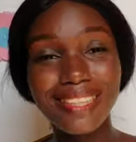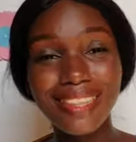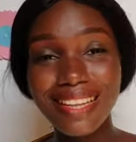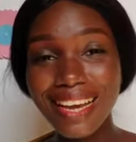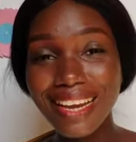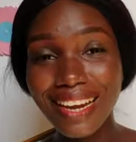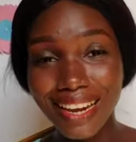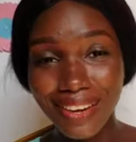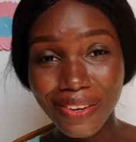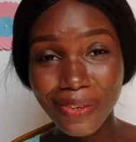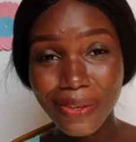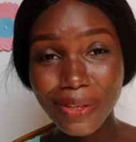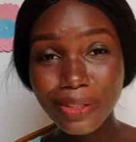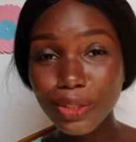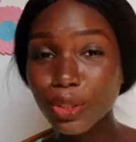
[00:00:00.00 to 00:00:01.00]
It's legal.
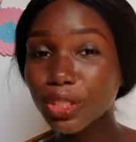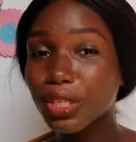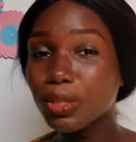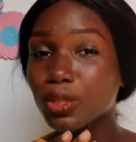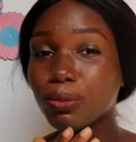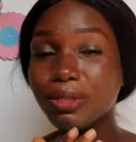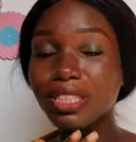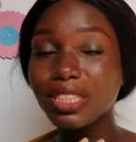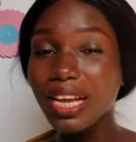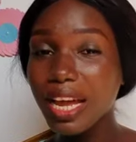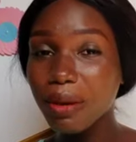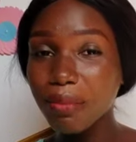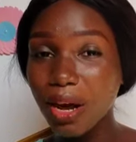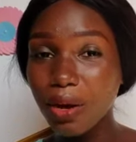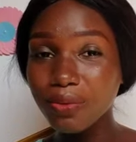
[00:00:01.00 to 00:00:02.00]
So you don't need to be shy
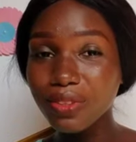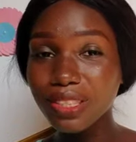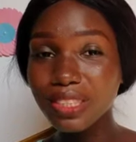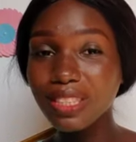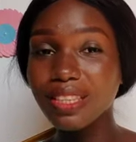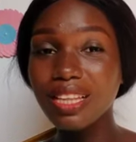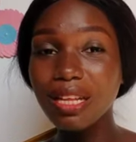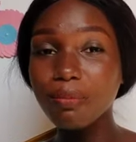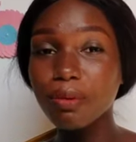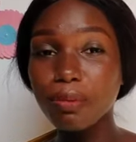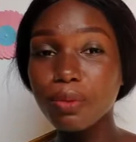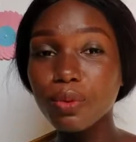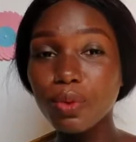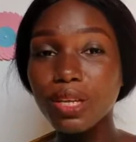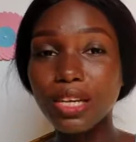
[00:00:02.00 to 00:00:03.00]
about this. Let
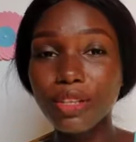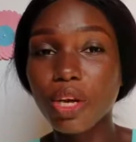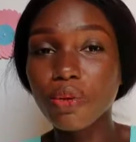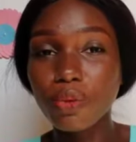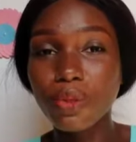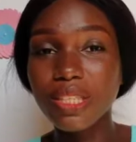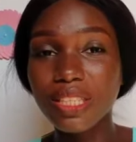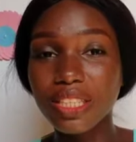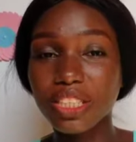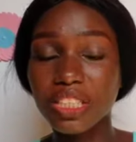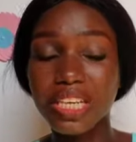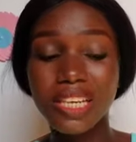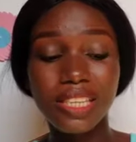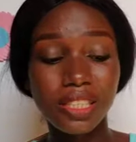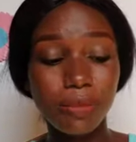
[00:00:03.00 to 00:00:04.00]
people know that you're doing it.
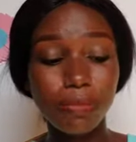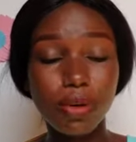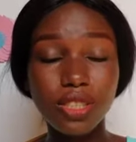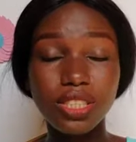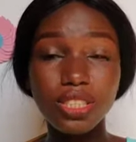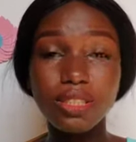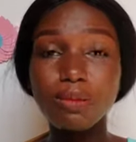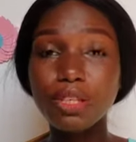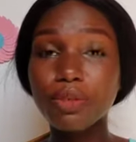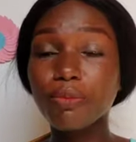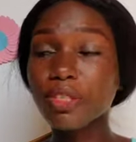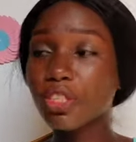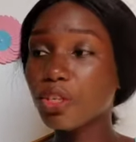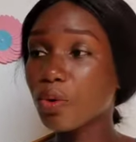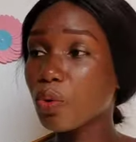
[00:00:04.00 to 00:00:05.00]
In the buses, when you
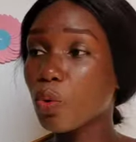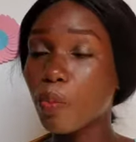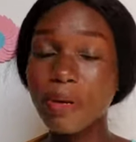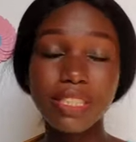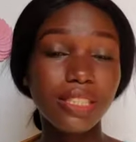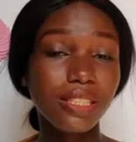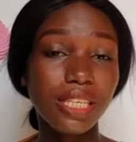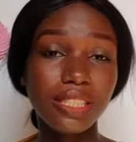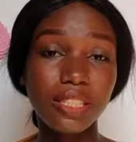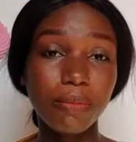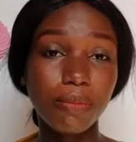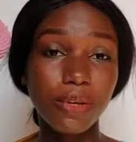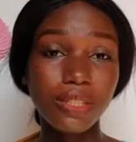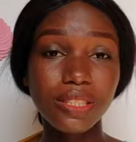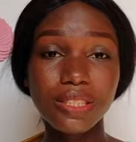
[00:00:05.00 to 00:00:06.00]
meet your co-passengers in the
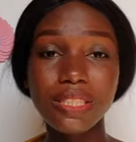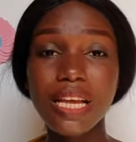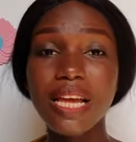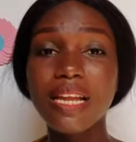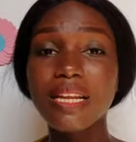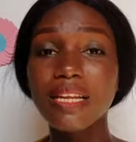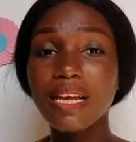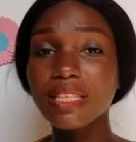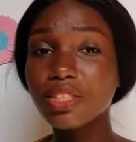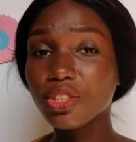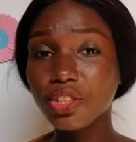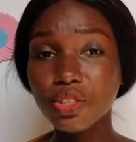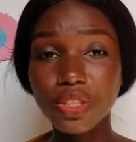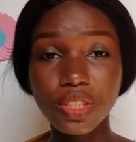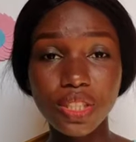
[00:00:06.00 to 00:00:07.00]
buses,
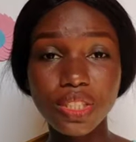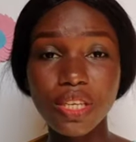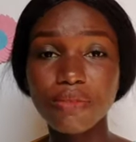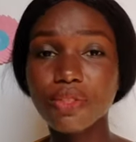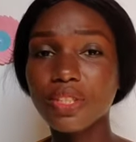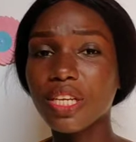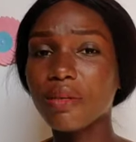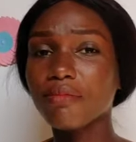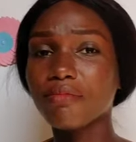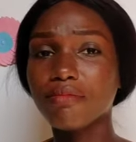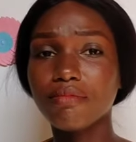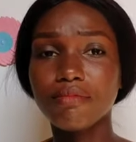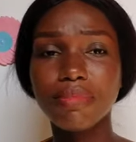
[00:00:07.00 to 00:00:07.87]
introduce yourself to them.